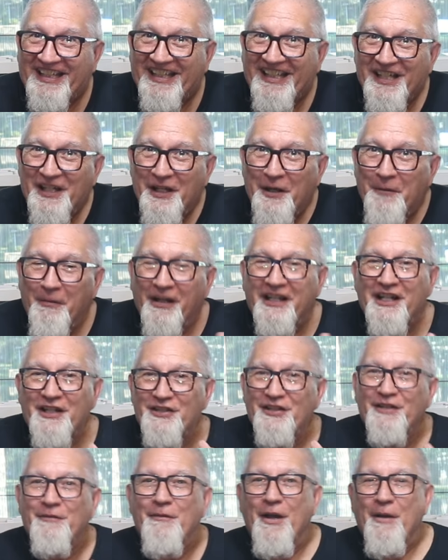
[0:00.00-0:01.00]

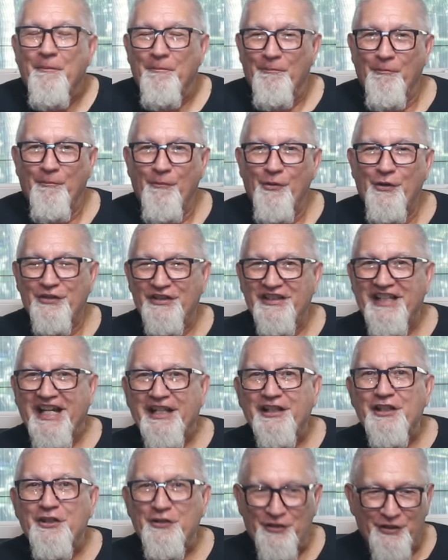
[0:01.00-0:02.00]
because more than
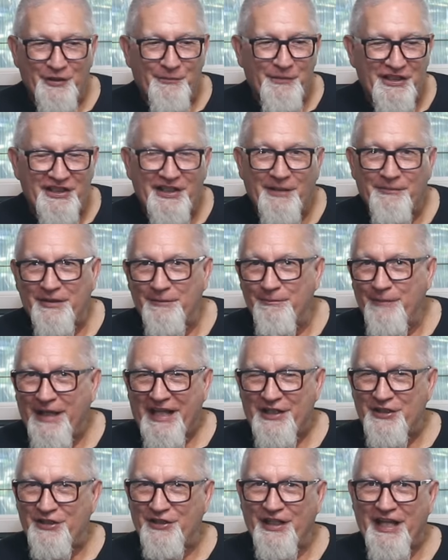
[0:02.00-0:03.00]
likely there's going to be something
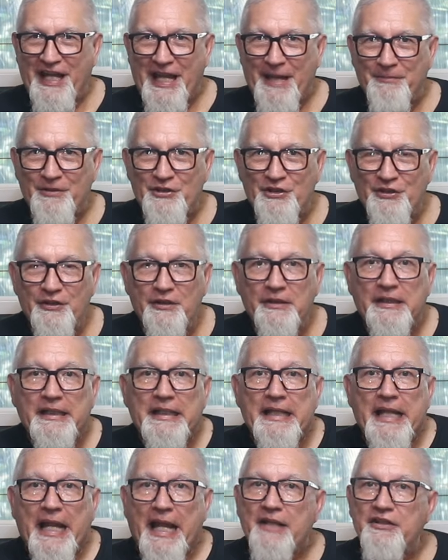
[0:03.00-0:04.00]
bad that's going to happen to you.
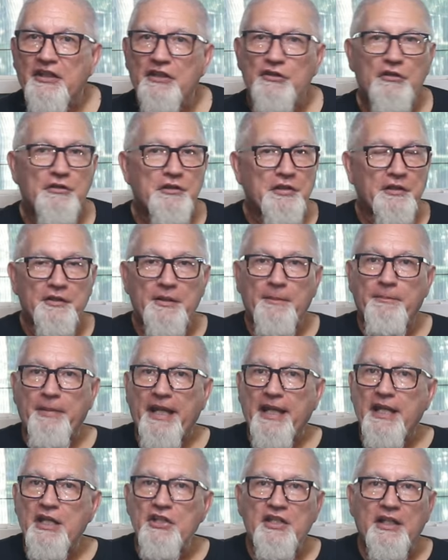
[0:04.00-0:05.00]
And then you turn the
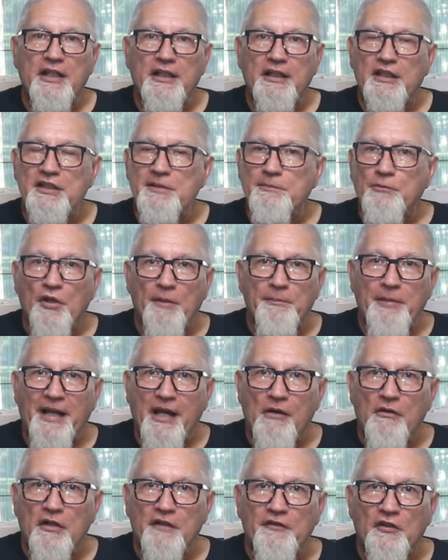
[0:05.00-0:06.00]
page and it gets more
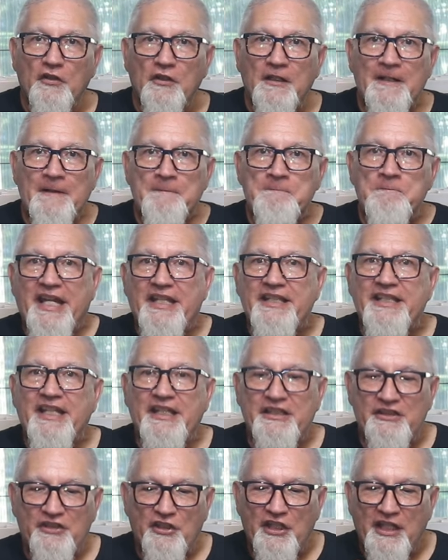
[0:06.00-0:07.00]
powerful. And
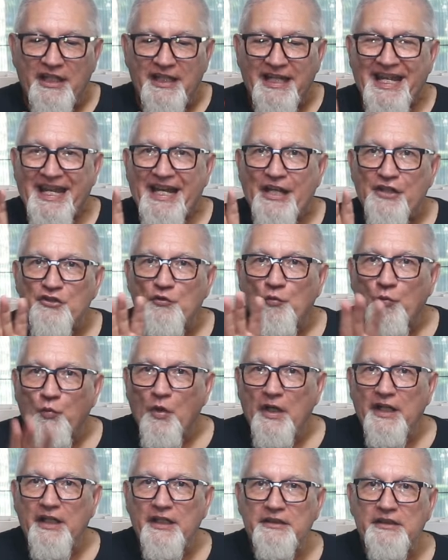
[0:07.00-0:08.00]
then it has
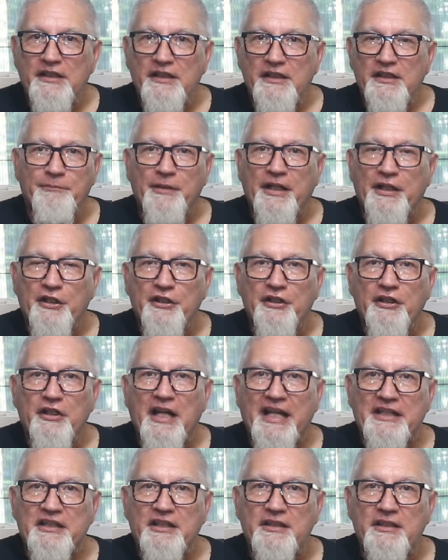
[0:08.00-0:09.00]
one predator
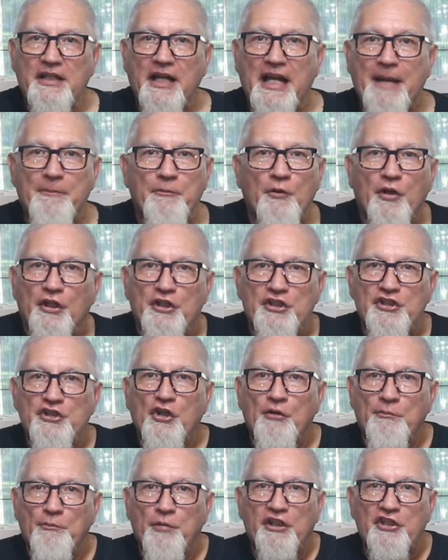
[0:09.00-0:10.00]
at the top where his
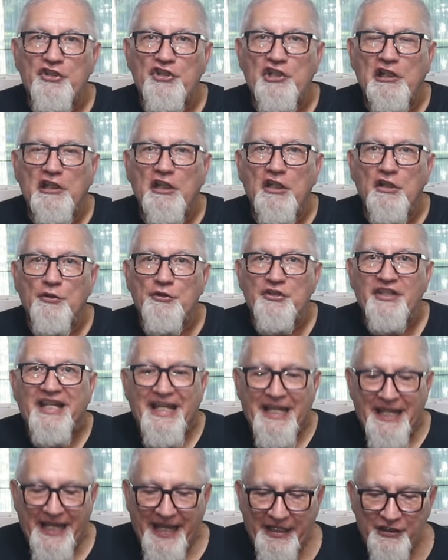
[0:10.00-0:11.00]
notebook is closed,
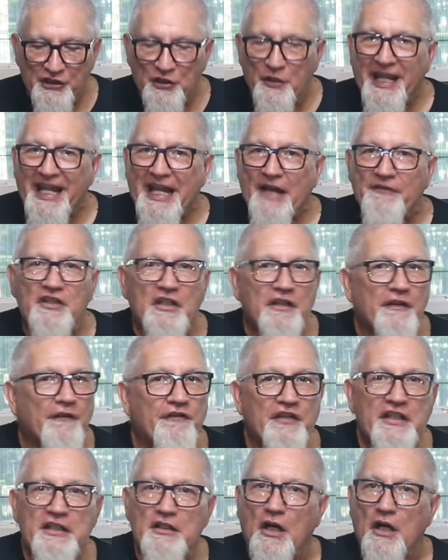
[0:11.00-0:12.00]
and you have to
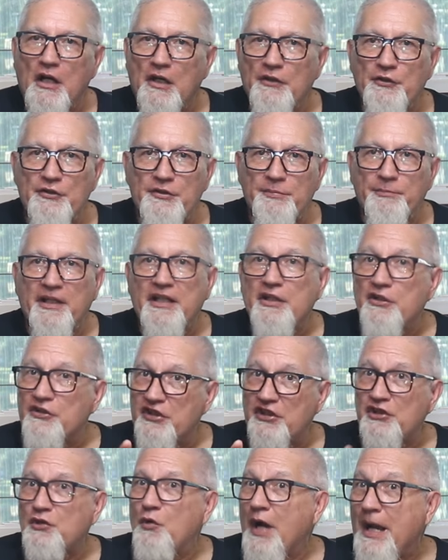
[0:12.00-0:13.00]
defeat all those
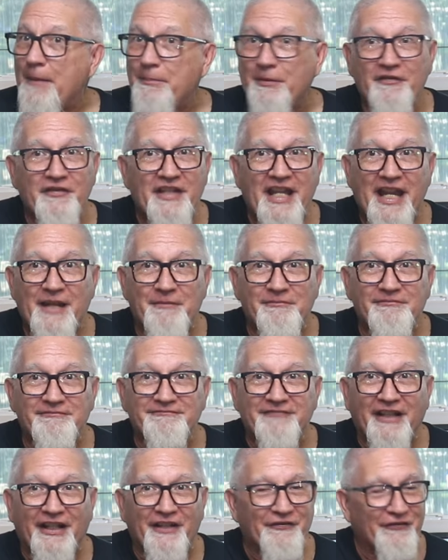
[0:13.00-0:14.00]
predators. It's cooperative game.
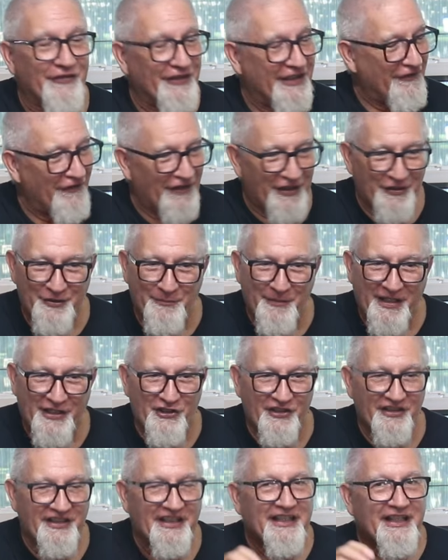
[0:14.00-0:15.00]
Mm-hmm. For failed to
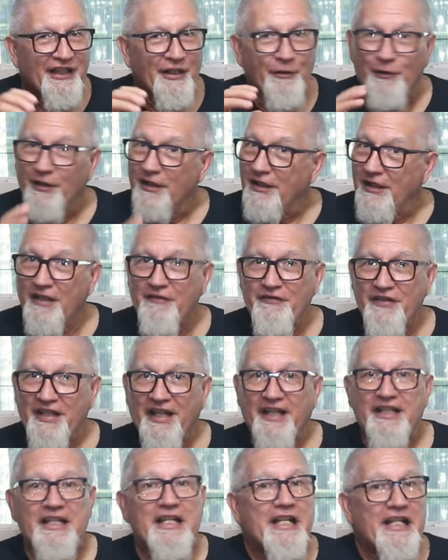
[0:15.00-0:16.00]
mention, we love
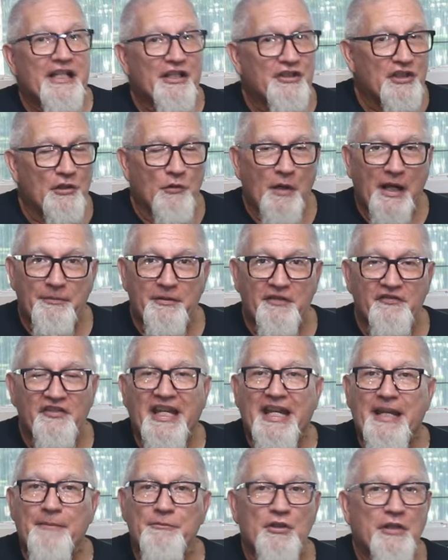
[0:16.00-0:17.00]
that. It's cooperative
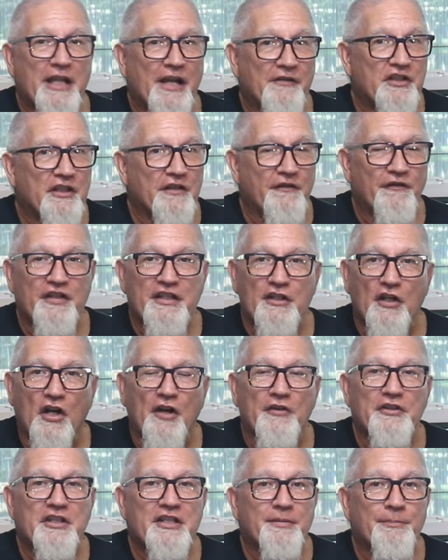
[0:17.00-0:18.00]
game. You have to defeat
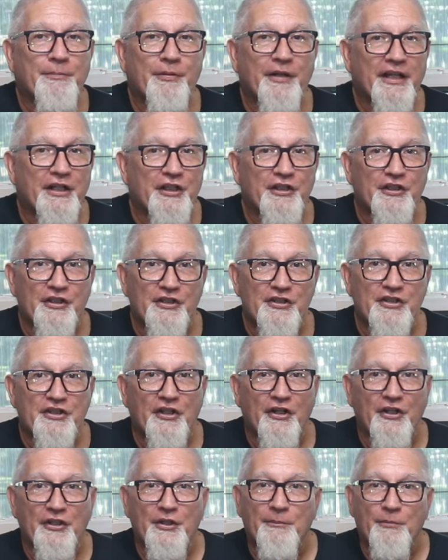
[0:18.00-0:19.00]
all these predators
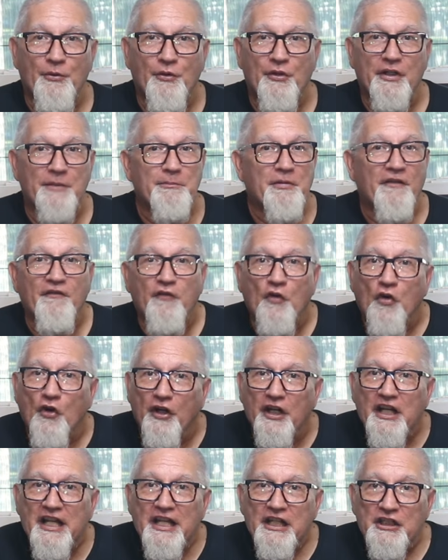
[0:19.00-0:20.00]
on the board
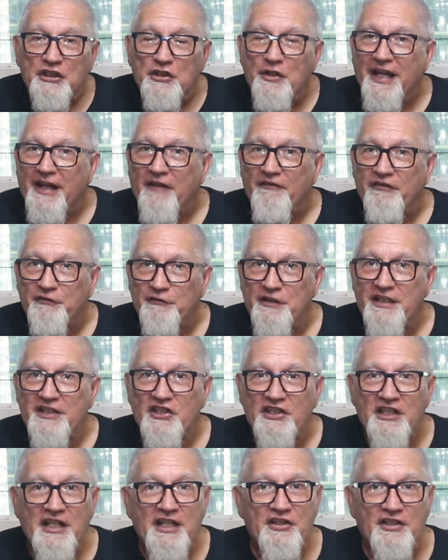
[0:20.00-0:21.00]
before you have three
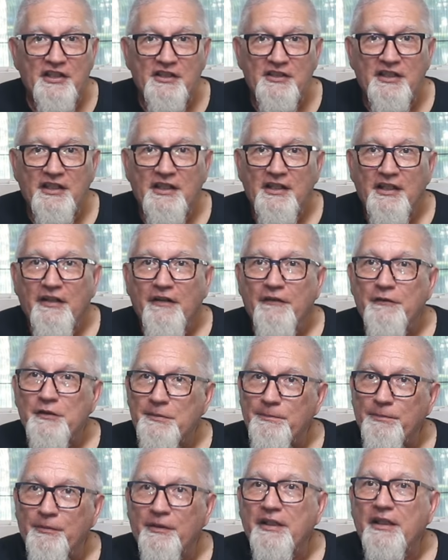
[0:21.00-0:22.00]
seasons
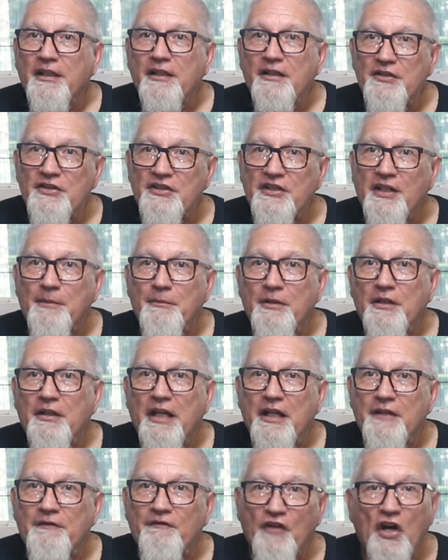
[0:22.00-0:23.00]
spring, summer,
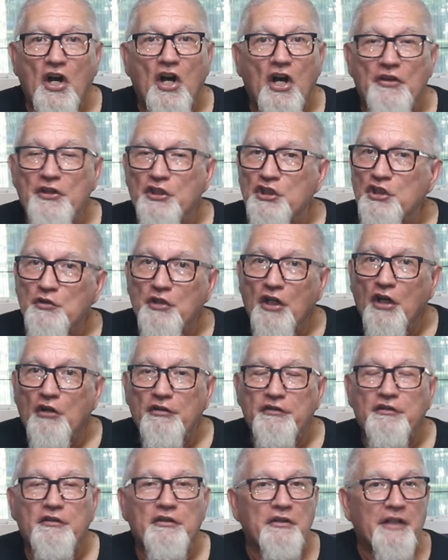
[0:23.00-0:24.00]
and fall that you go
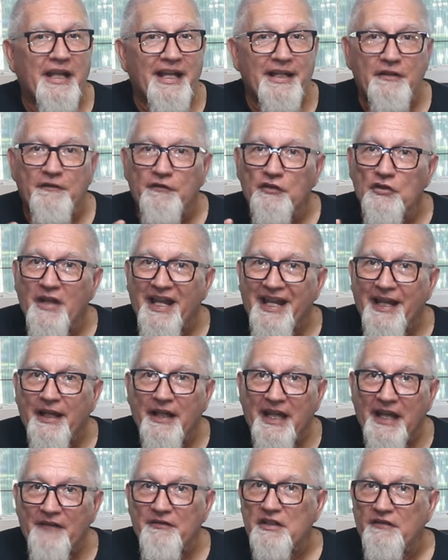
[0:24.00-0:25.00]
through, and if you ha
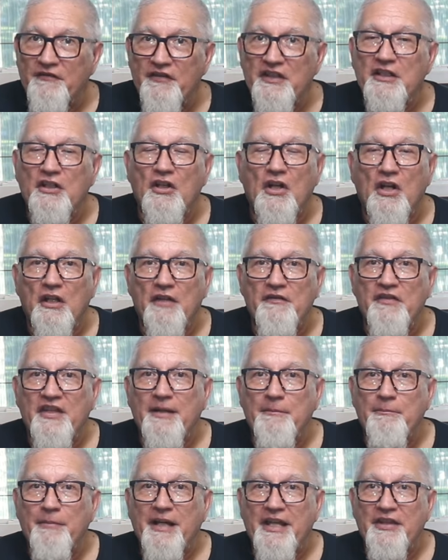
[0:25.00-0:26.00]
haven't defeated all of
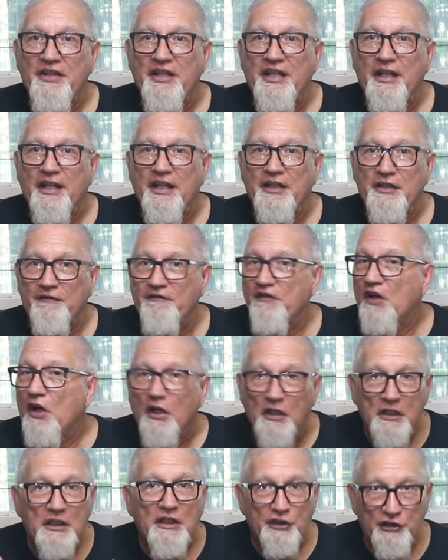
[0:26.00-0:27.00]
them by the end of
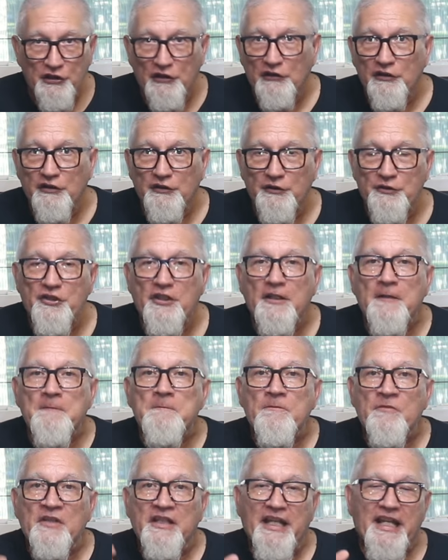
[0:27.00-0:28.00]
fall, you lose.
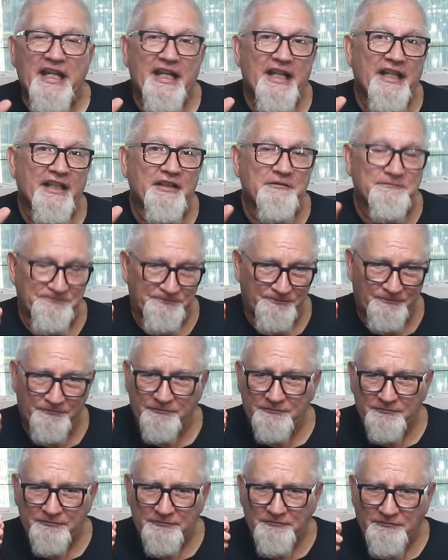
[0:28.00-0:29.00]
And
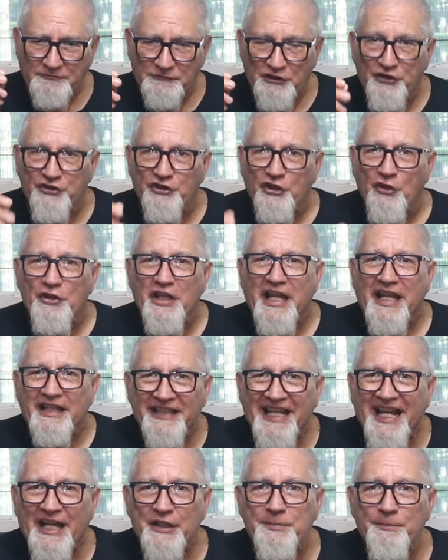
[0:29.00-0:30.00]
so that
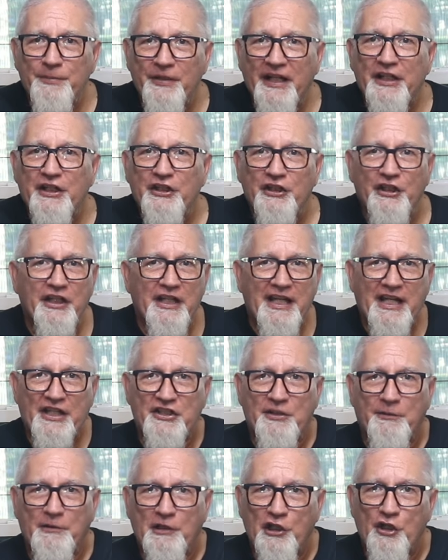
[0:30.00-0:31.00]
last predator
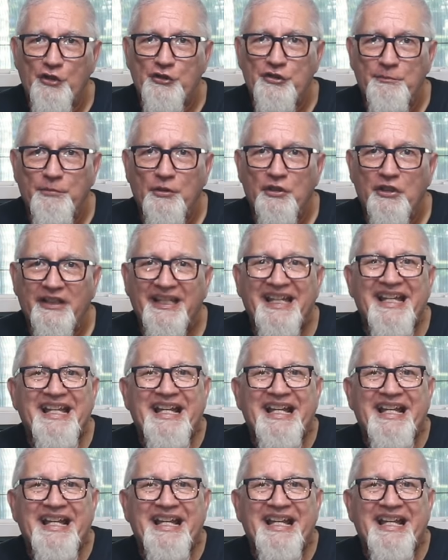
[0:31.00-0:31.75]
has a closed book,